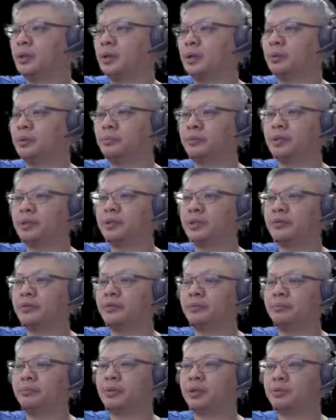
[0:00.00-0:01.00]

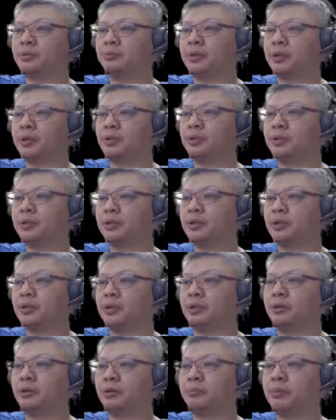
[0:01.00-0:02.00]
P7 plus 1
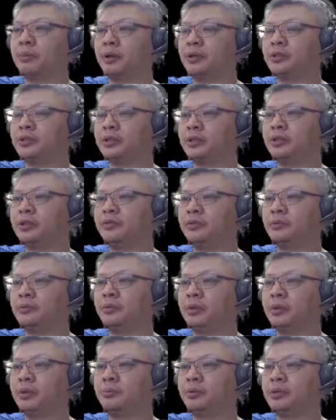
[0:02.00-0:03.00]
in comparison, if you
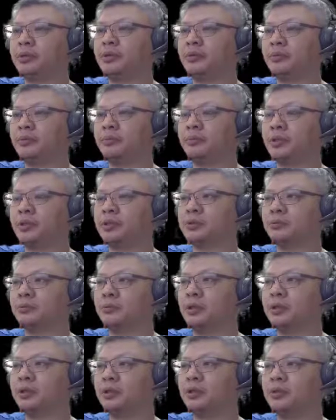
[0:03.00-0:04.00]
play P7
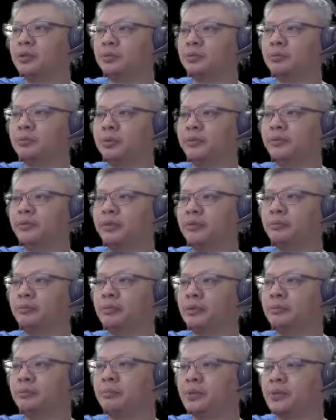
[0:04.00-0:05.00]
plus 1, this would be a very
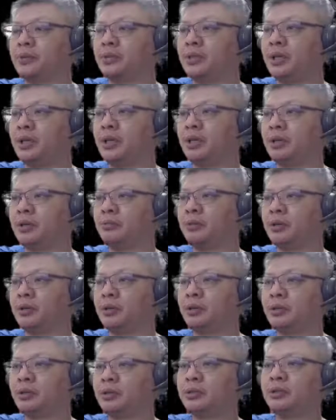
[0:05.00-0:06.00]
big mistake
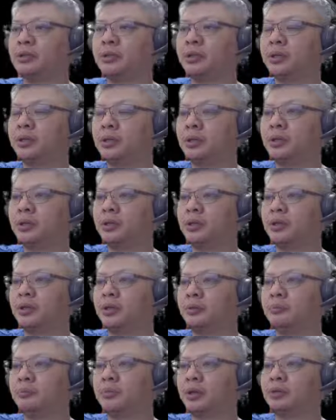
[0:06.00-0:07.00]
because
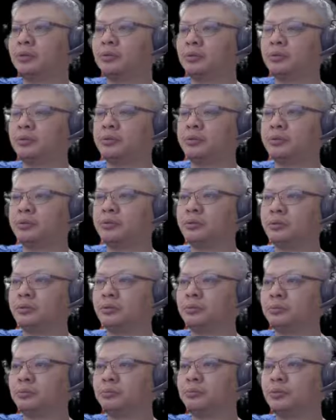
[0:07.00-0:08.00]
Black would choose
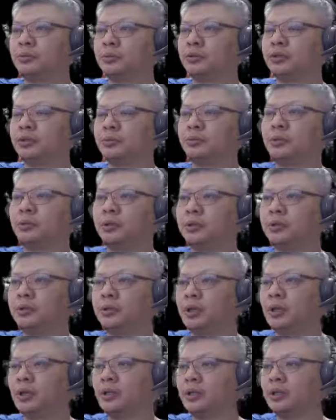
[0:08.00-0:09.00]
to push the
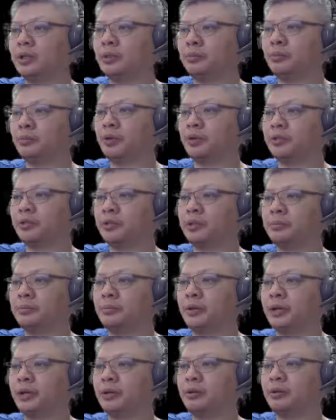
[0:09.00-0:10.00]
pawn and the pressure
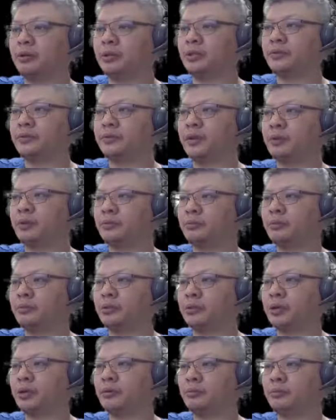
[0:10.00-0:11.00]
applied on this flank would
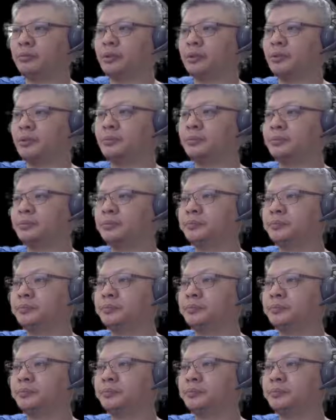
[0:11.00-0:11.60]
be terrible.